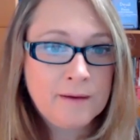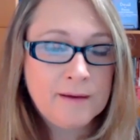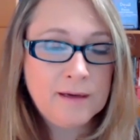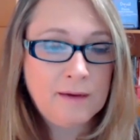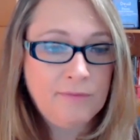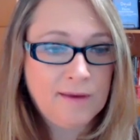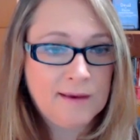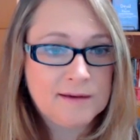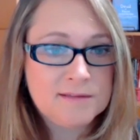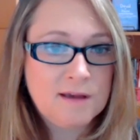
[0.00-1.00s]
And I think
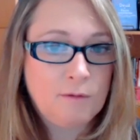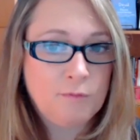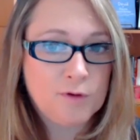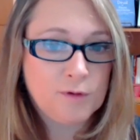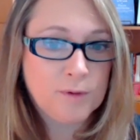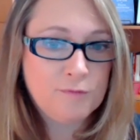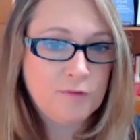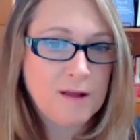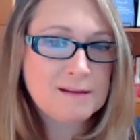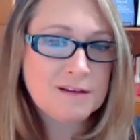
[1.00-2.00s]
it is helpful to
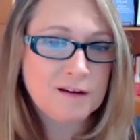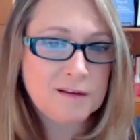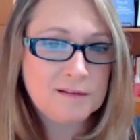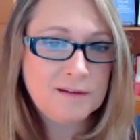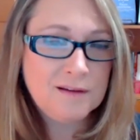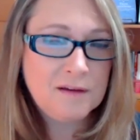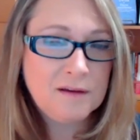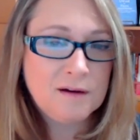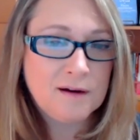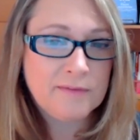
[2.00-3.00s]
reflect on
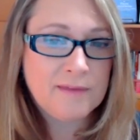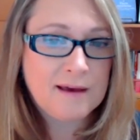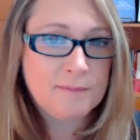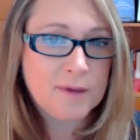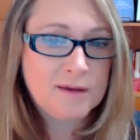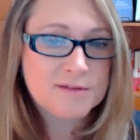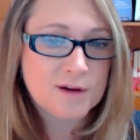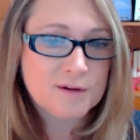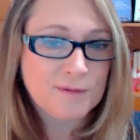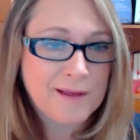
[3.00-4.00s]
that, because
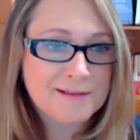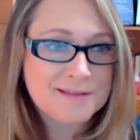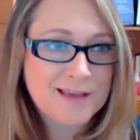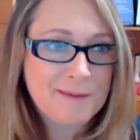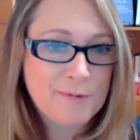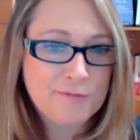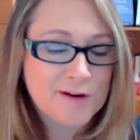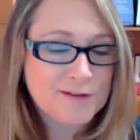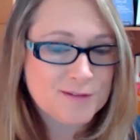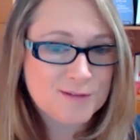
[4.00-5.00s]
our landscape of
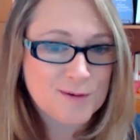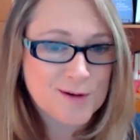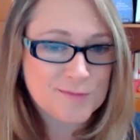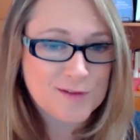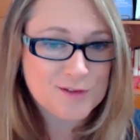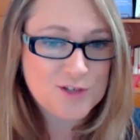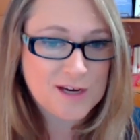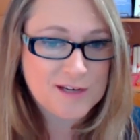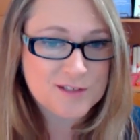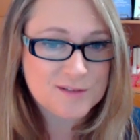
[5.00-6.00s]
friends so often
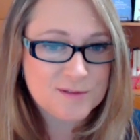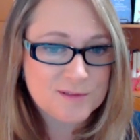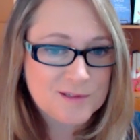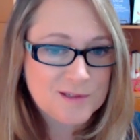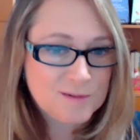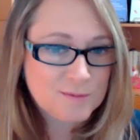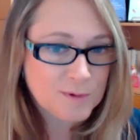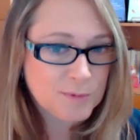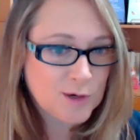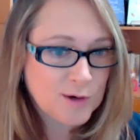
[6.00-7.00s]
changes
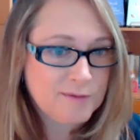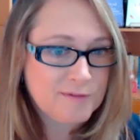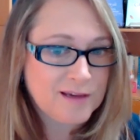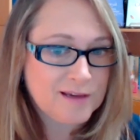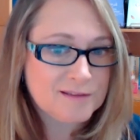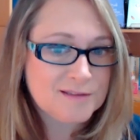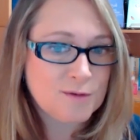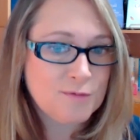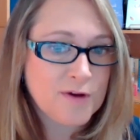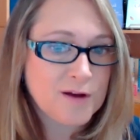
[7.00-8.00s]
when we're grieving. And
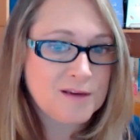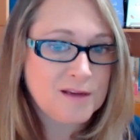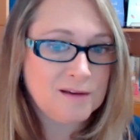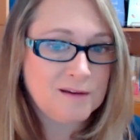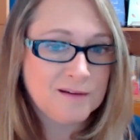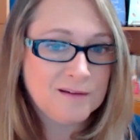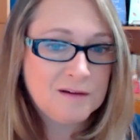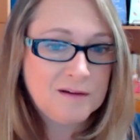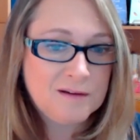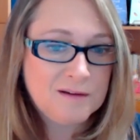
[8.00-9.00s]
so
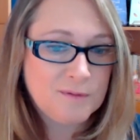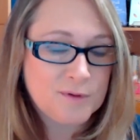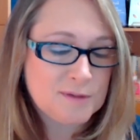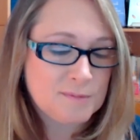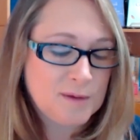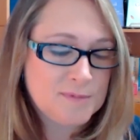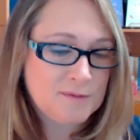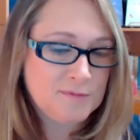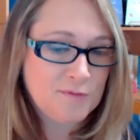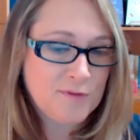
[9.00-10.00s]
we sometimes
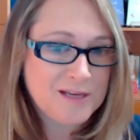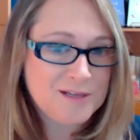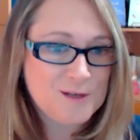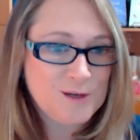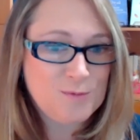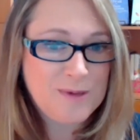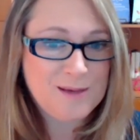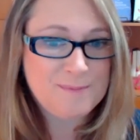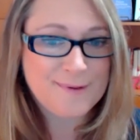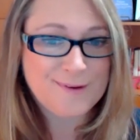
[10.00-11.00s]
have to find new
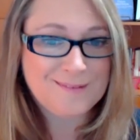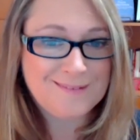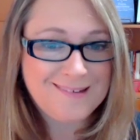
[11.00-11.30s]
people,